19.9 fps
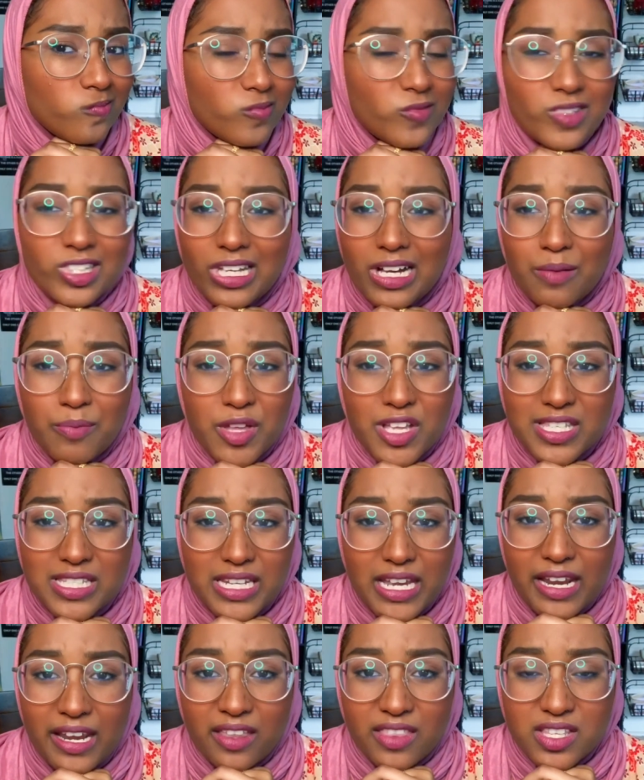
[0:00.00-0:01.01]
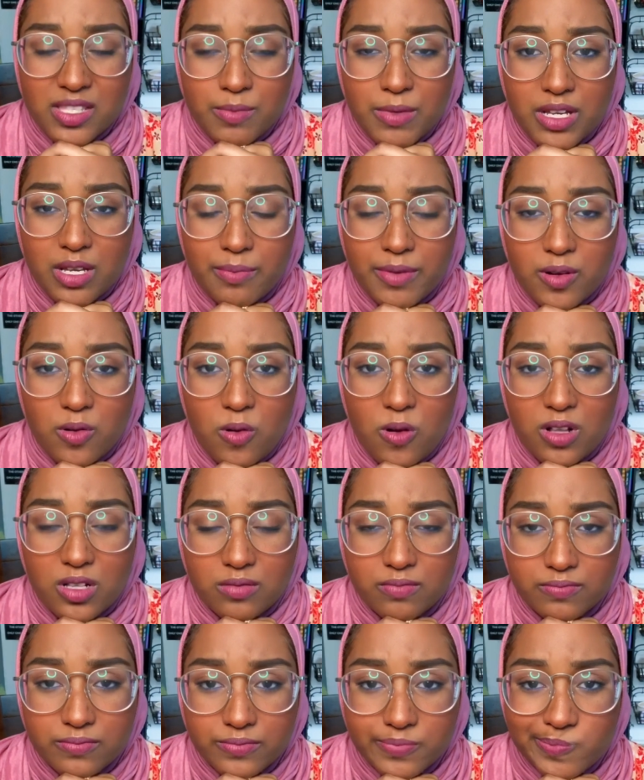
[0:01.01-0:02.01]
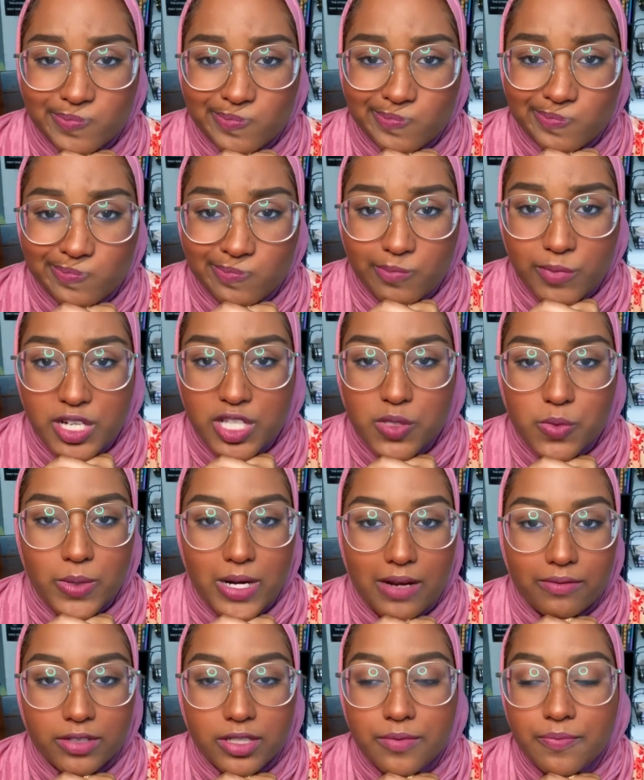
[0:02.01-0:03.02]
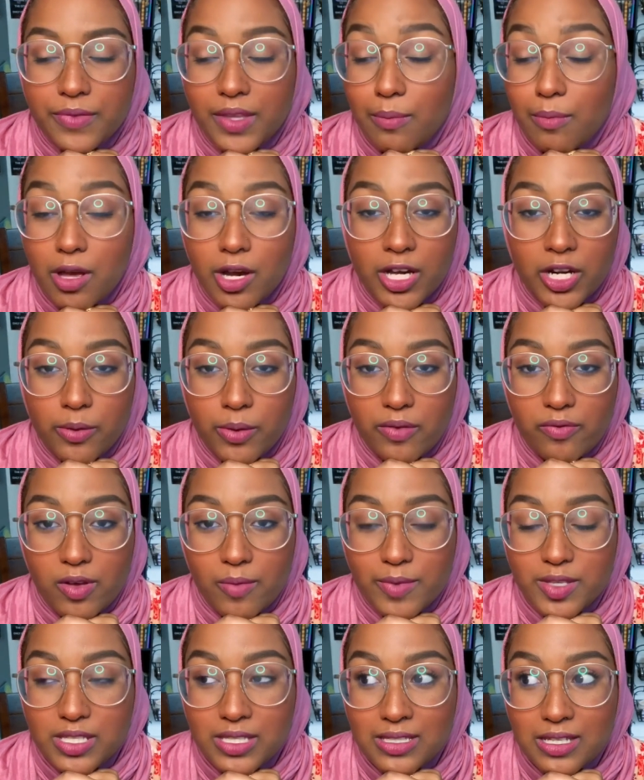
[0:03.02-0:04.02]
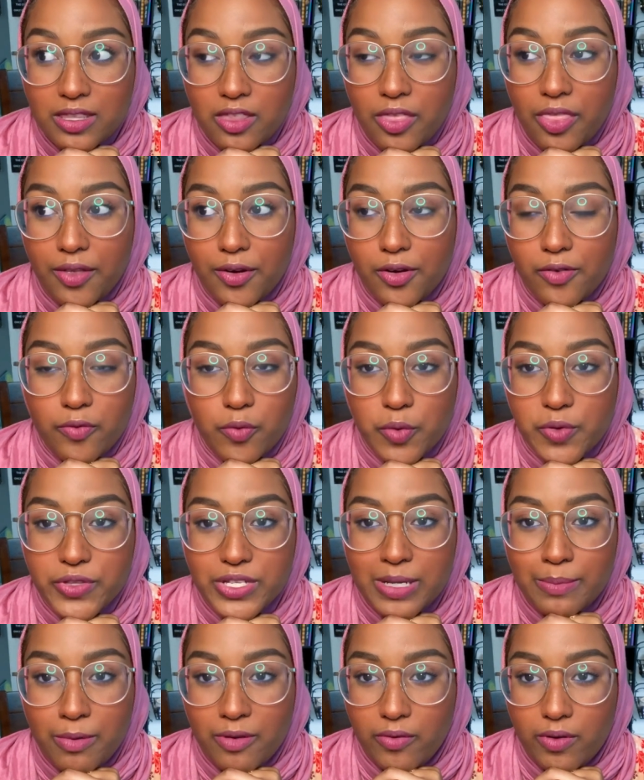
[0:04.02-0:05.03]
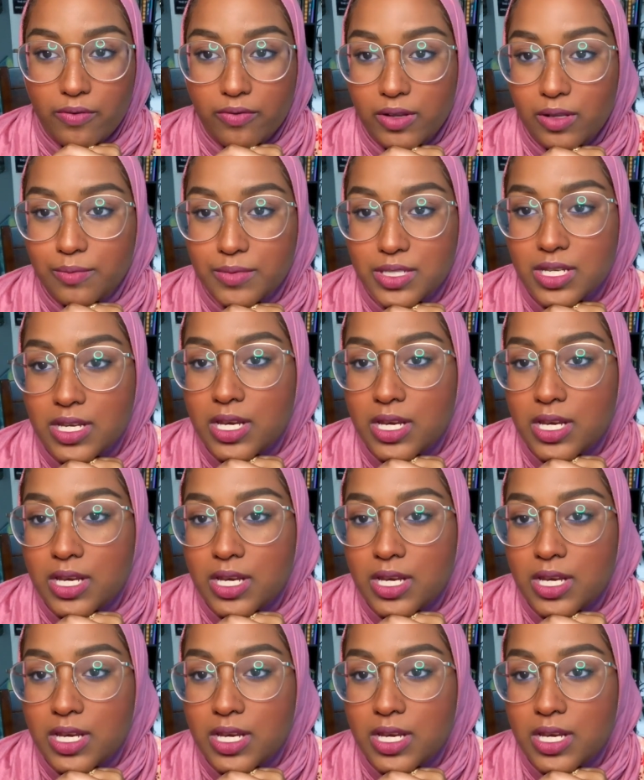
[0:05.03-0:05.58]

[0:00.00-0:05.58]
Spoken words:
Yeah, I'm not standing this makeup at all. But it's whatever. I'm not gonna refilm. This is like the third, fourth time I refilmed.